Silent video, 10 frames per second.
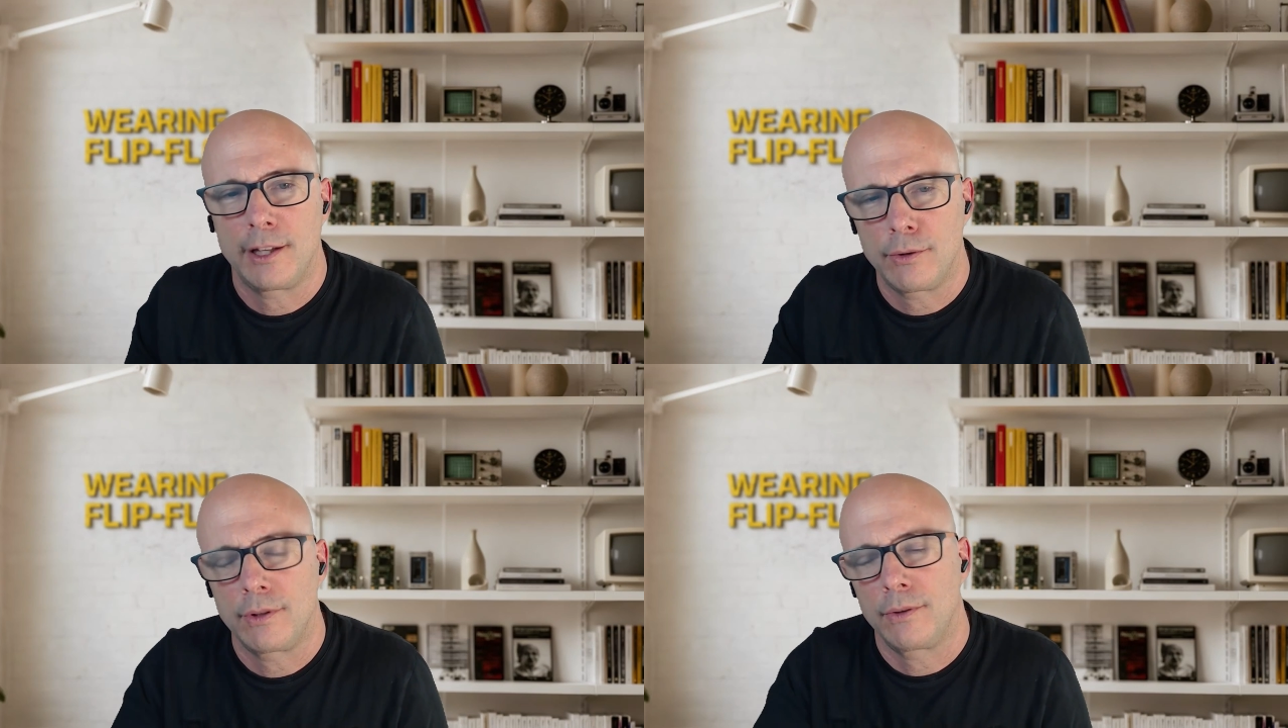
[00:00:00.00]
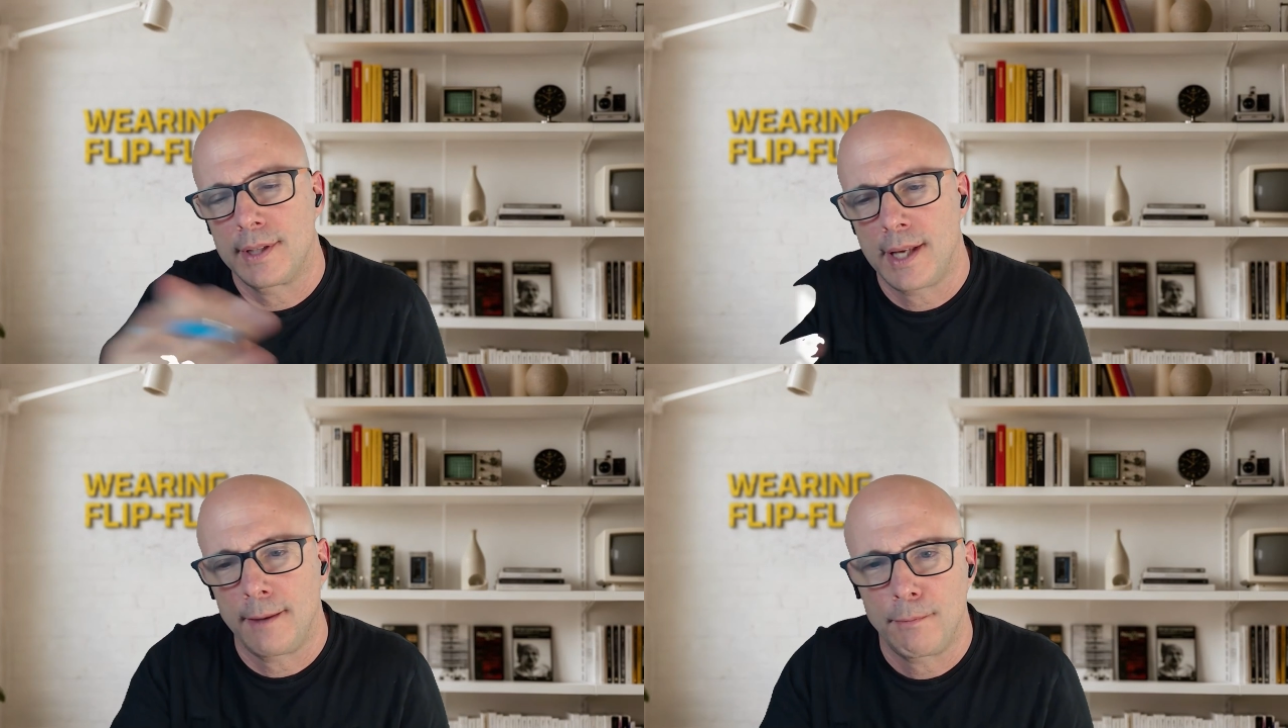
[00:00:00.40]
You
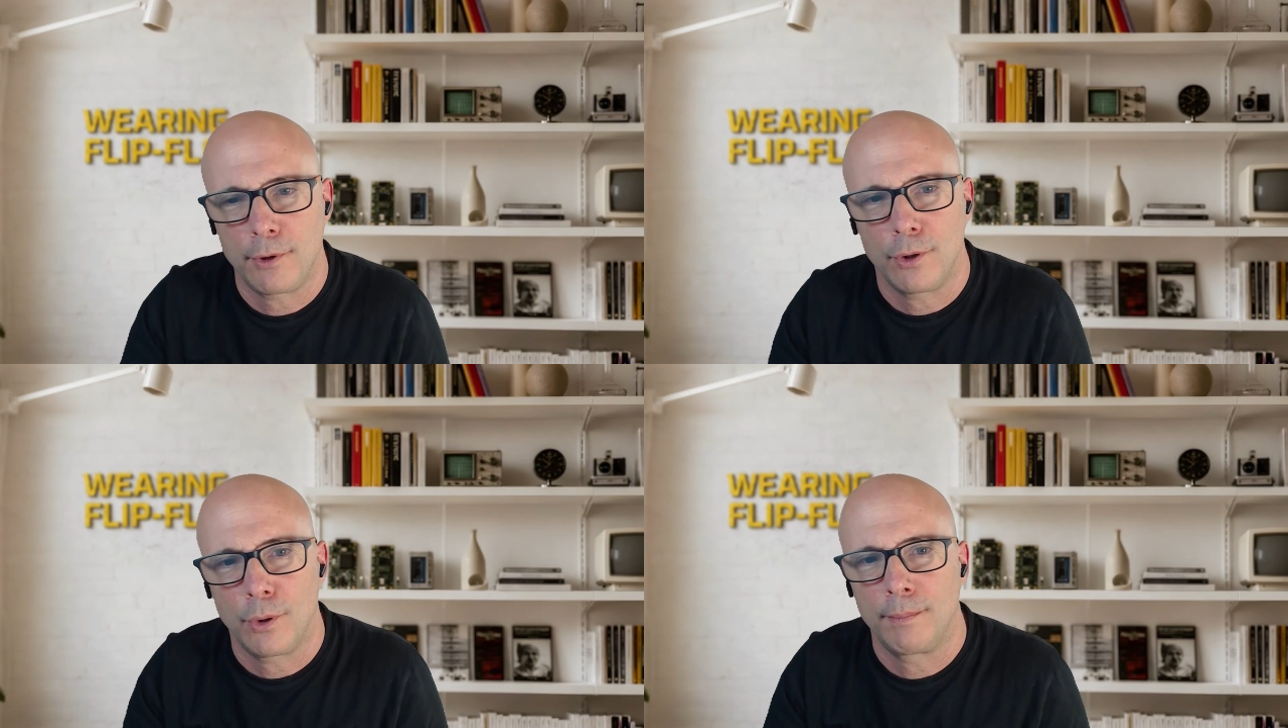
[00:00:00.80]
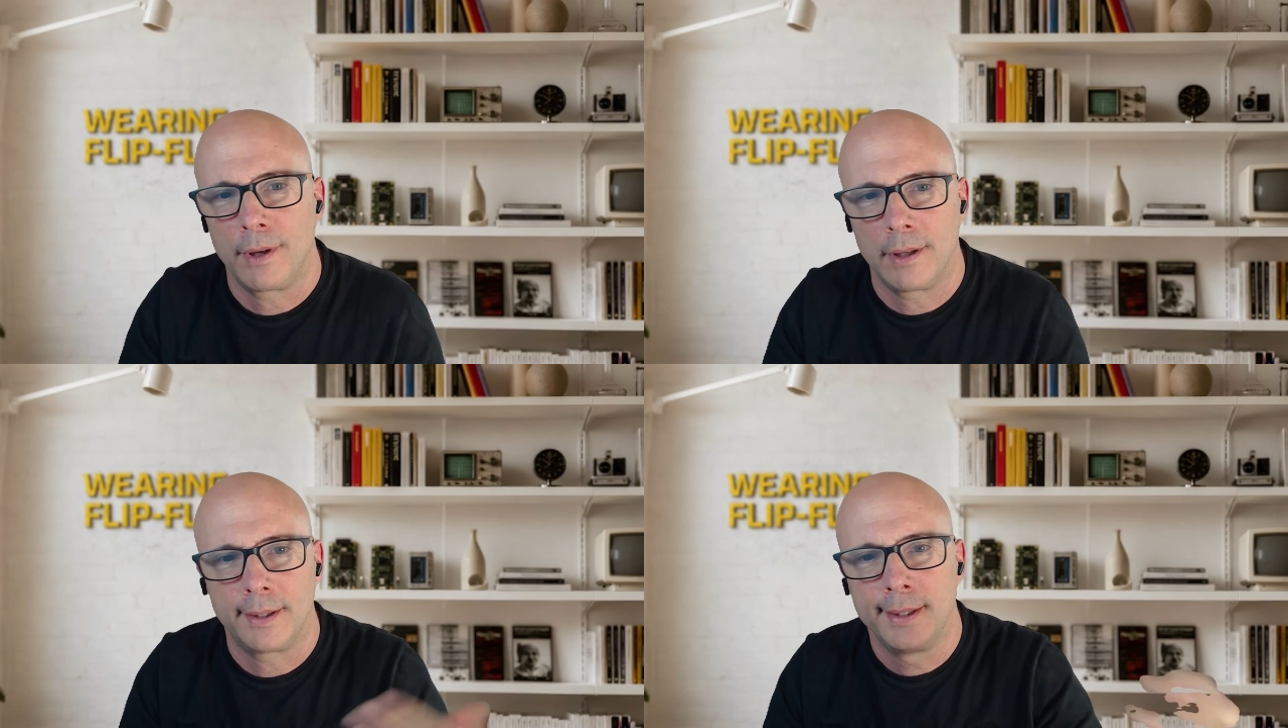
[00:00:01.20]
say I'm
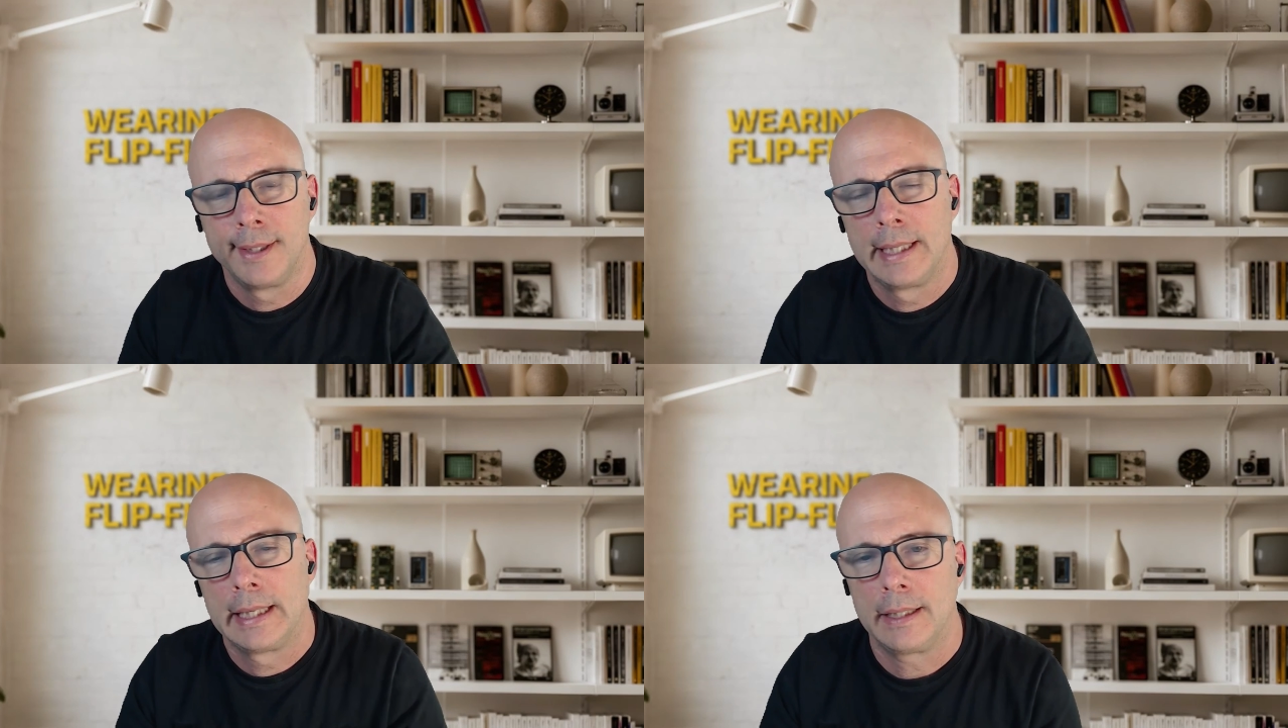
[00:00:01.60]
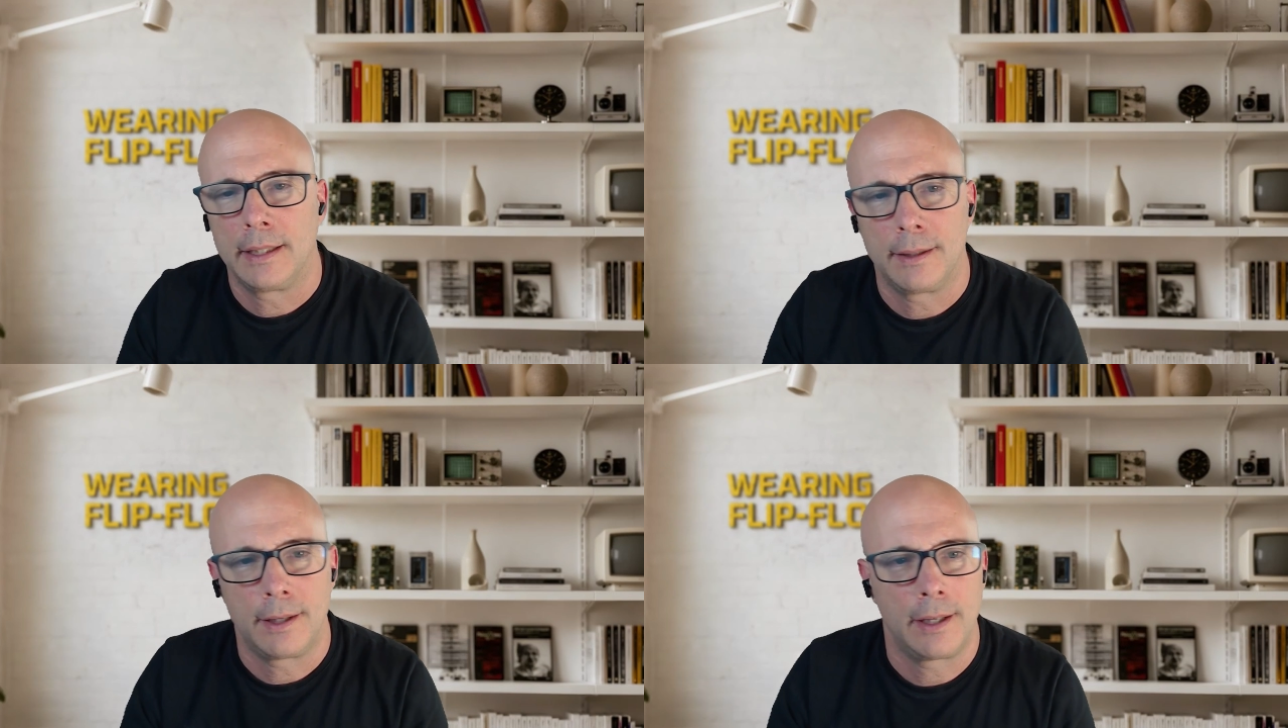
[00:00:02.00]

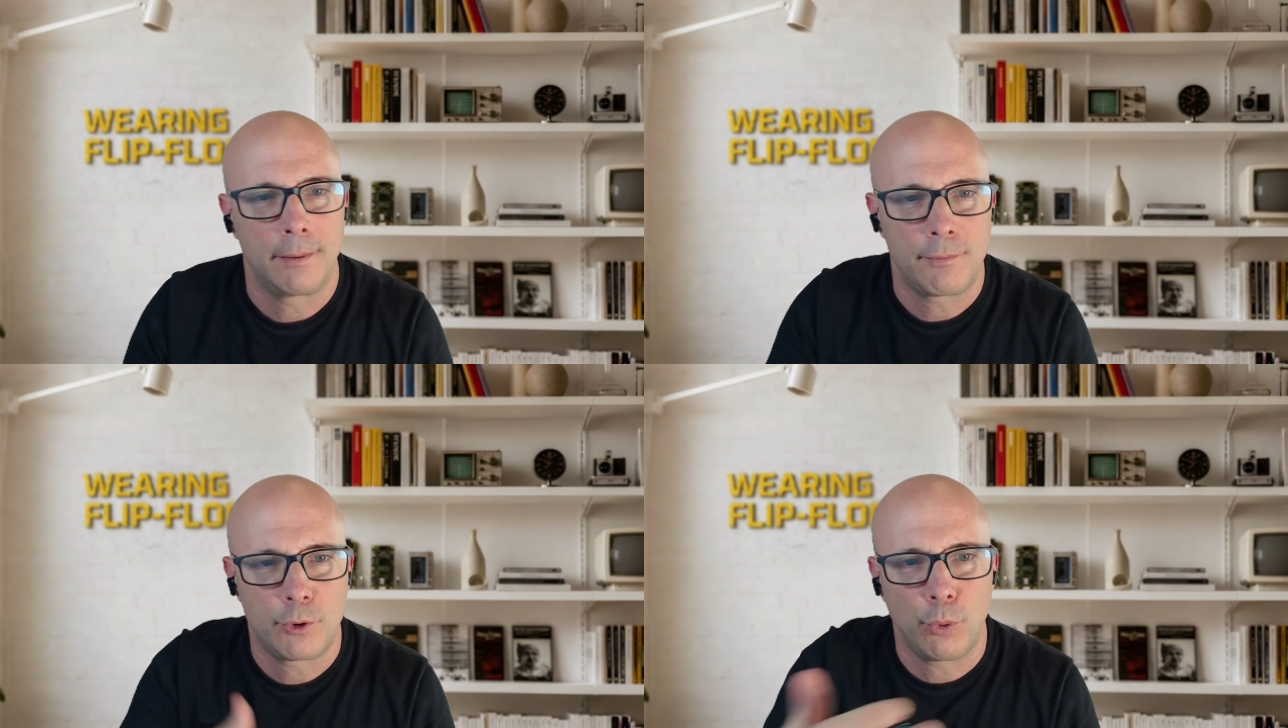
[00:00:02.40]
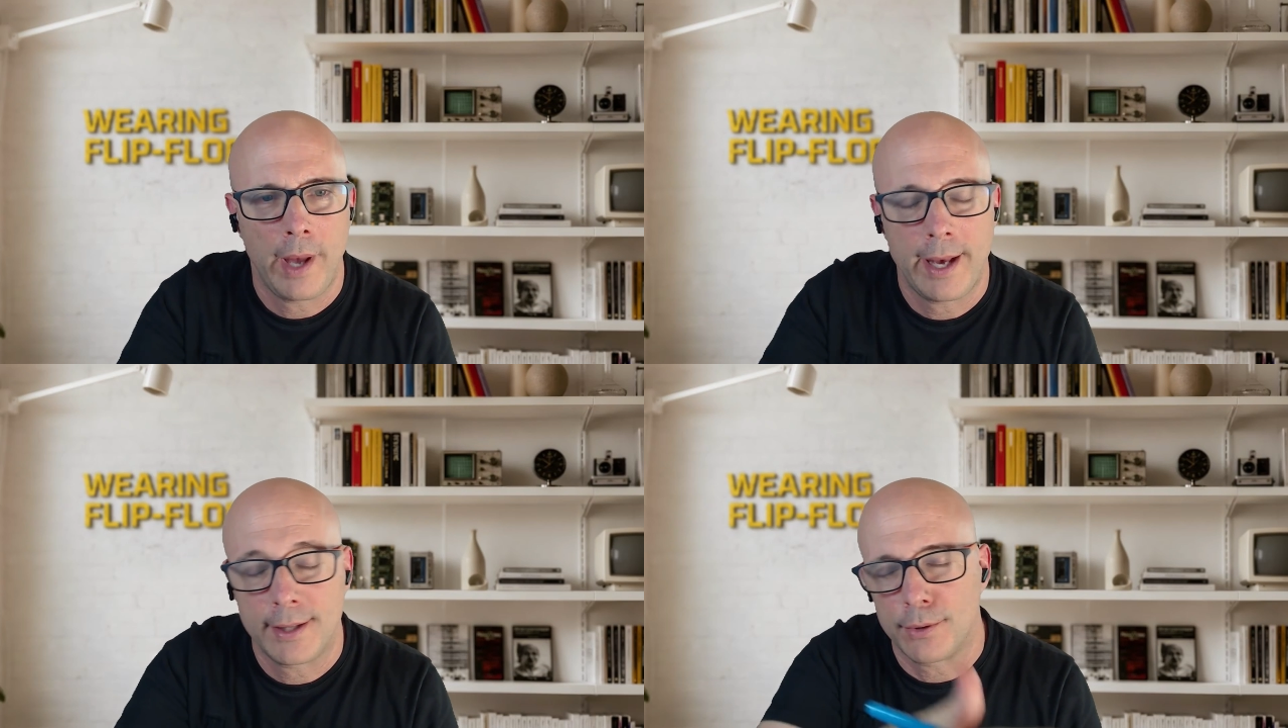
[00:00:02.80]
2x